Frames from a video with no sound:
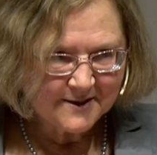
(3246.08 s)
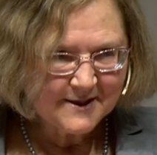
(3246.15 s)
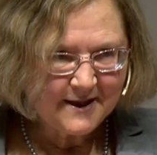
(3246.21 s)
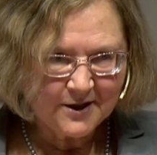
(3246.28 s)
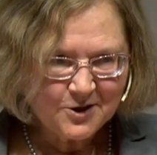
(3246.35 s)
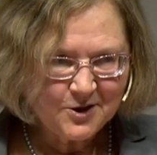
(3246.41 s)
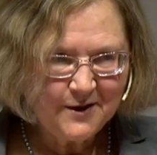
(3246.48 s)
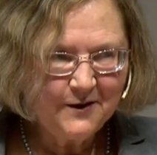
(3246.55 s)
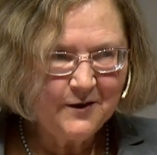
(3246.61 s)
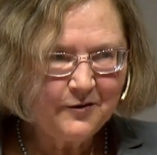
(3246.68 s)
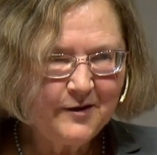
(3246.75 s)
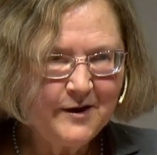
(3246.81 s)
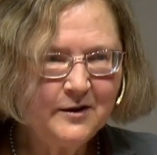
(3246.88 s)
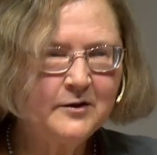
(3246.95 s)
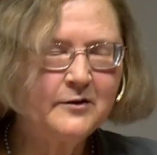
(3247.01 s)
discussion in the
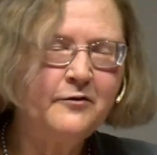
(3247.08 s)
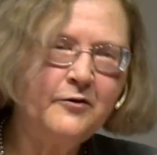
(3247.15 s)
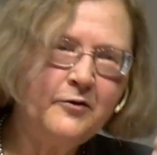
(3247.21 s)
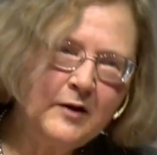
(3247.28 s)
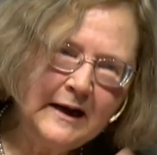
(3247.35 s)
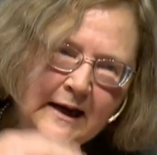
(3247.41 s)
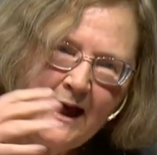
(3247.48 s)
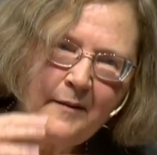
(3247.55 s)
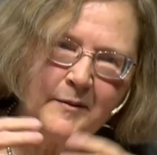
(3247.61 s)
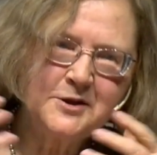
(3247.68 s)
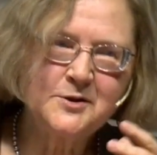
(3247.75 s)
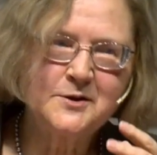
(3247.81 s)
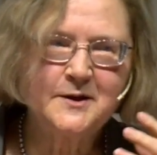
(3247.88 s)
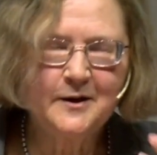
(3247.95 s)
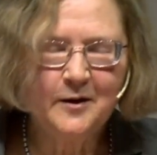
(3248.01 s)
field of, well, how
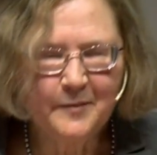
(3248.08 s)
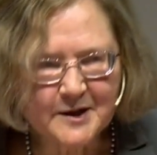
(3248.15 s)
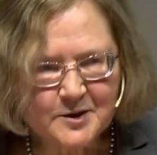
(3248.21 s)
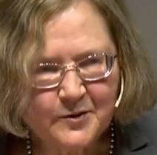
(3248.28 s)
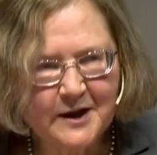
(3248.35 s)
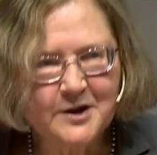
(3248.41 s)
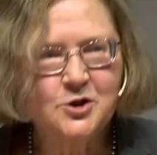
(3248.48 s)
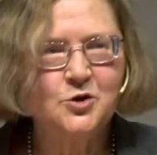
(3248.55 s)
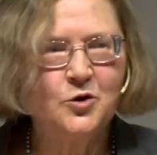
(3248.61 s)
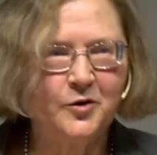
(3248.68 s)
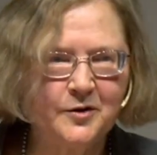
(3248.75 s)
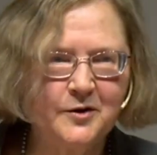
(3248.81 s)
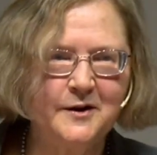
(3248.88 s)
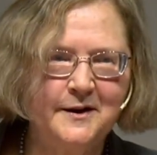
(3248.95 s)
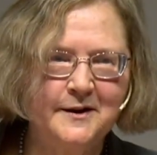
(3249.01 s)
much do telomeres really
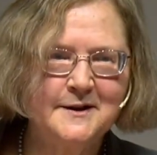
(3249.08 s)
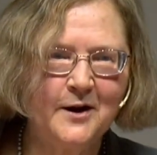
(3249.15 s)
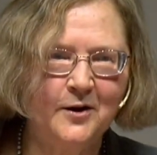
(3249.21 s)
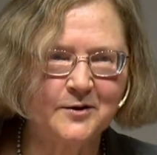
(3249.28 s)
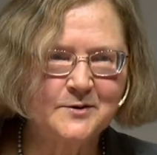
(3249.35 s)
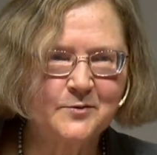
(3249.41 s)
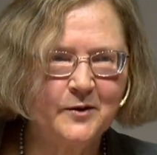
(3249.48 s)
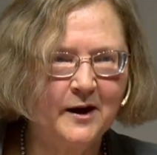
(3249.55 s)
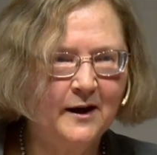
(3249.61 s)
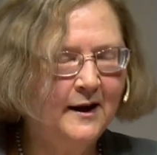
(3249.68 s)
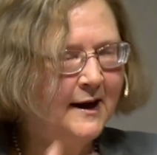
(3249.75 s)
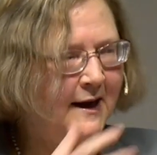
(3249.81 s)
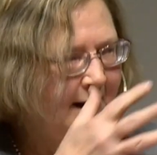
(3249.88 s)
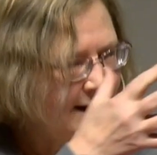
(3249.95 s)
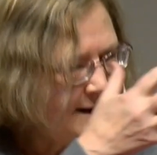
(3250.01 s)
shorten in adults? Well,
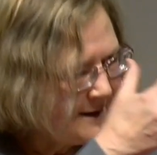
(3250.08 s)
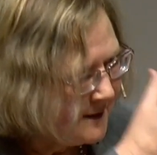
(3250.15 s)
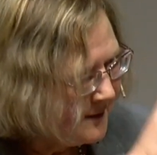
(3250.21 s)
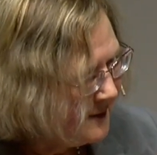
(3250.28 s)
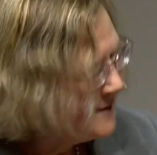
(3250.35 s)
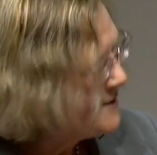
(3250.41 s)
in